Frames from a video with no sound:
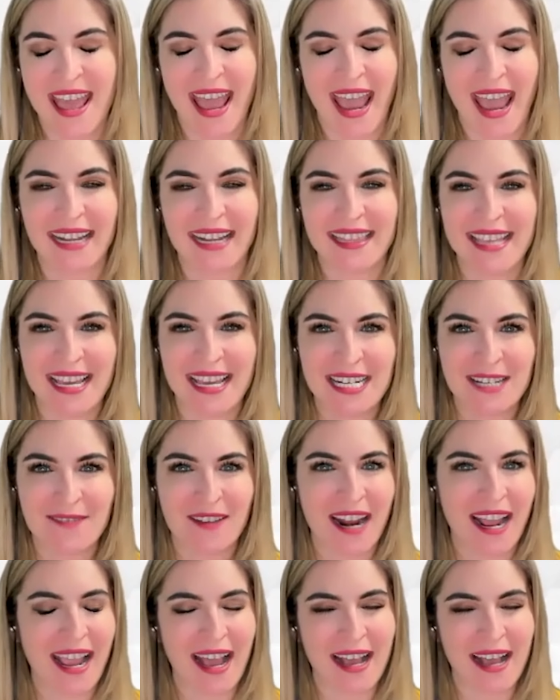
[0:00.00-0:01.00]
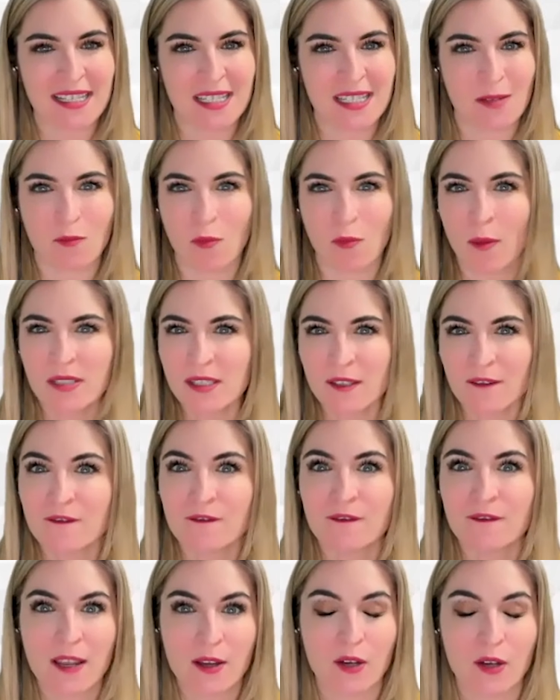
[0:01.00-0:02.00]
And at the end of it, I asked them, what was
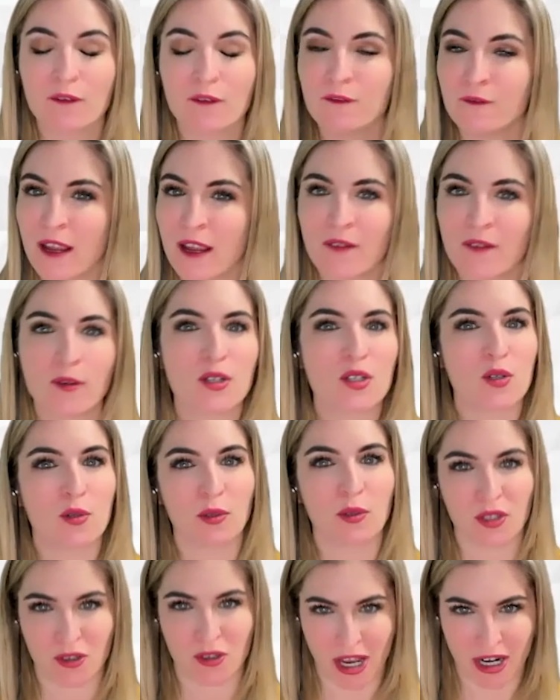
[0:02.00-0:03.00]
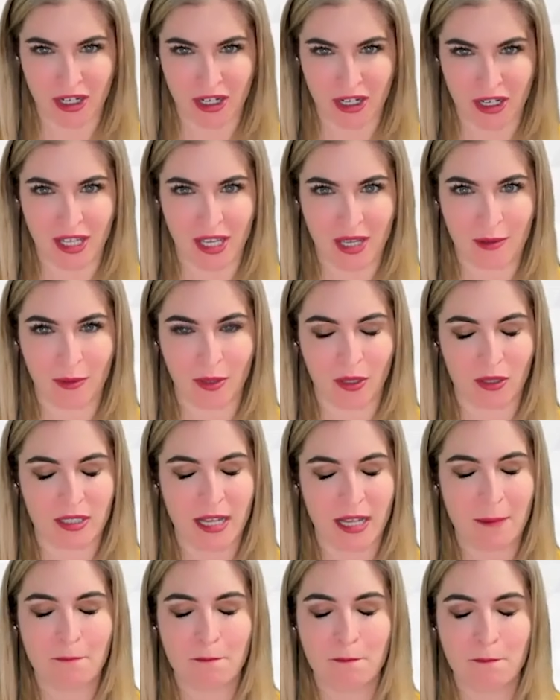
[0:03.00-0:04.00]
your favorite tool or strategy that you learned?
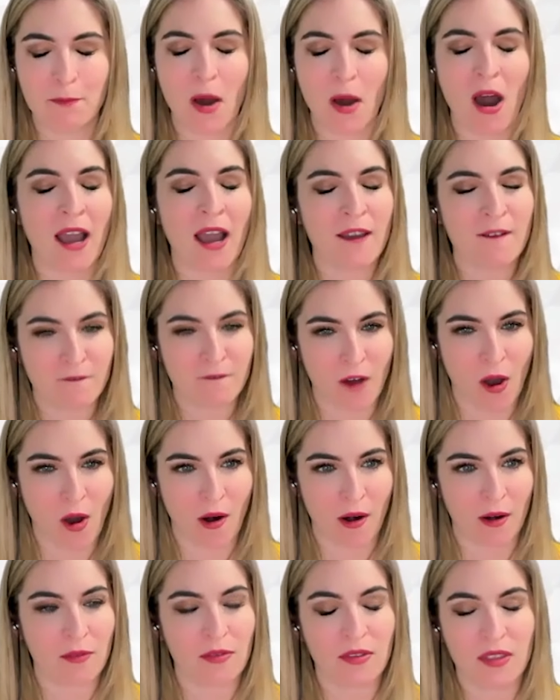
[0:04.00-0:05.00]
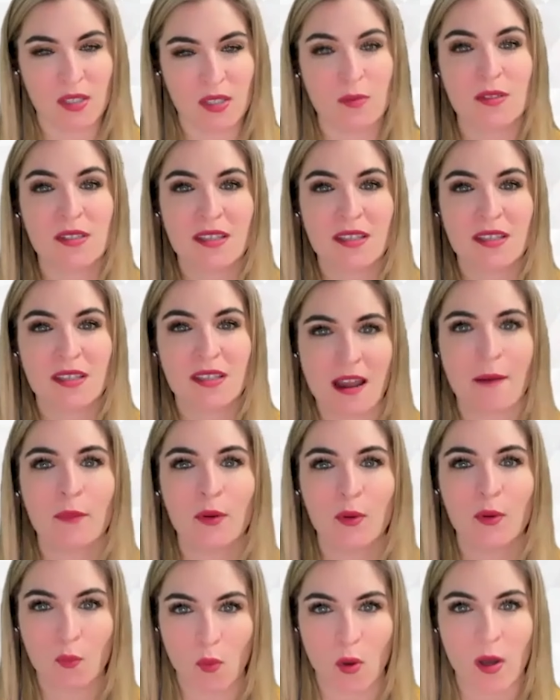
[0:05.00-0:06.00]
And by far, this was the
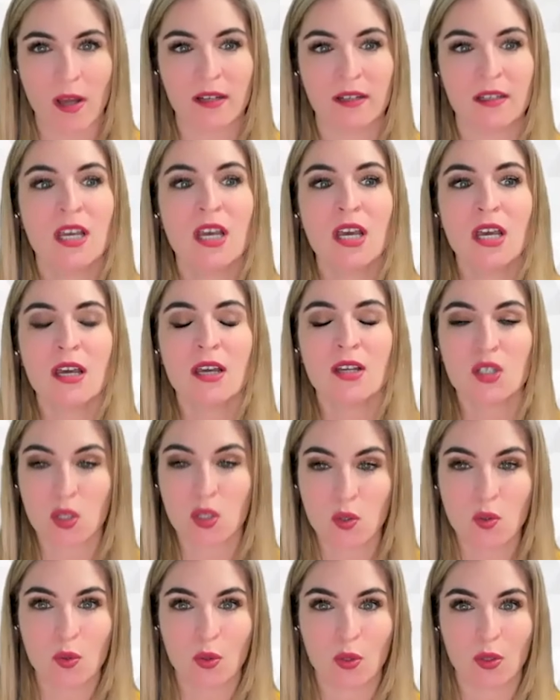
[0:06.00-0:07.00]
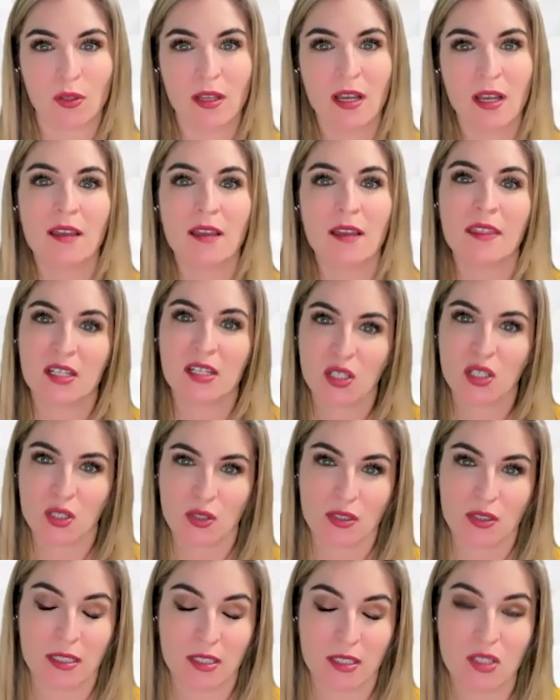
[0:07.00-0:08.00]
number one tool that
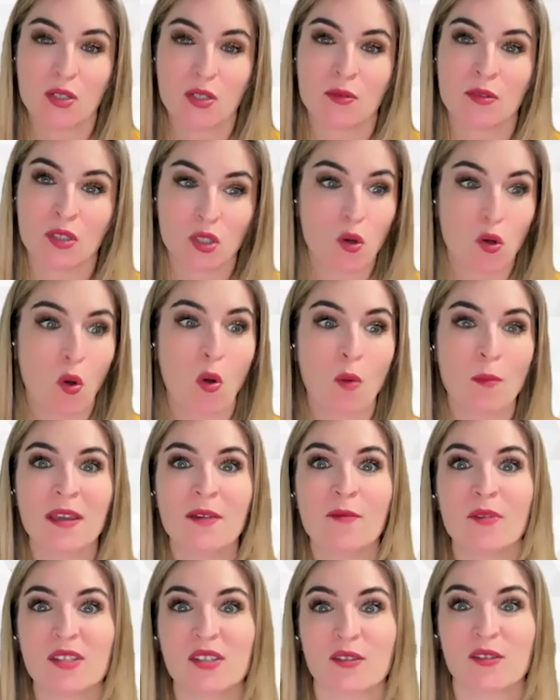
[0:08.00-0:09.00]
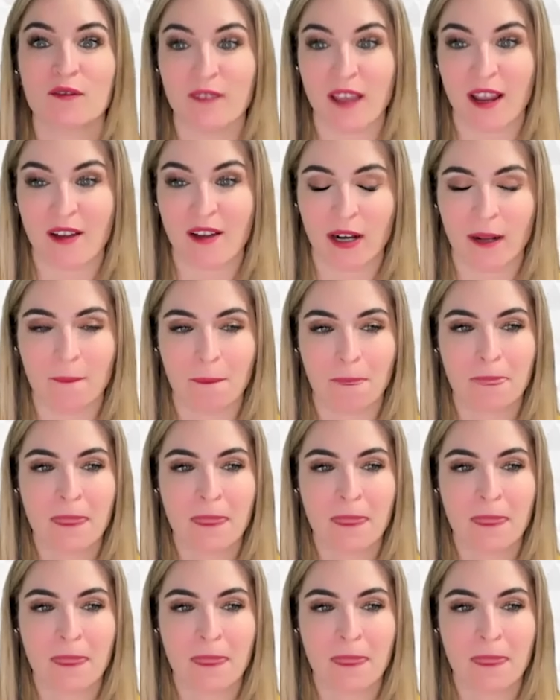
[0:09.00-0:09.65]
the students told me was their favorite.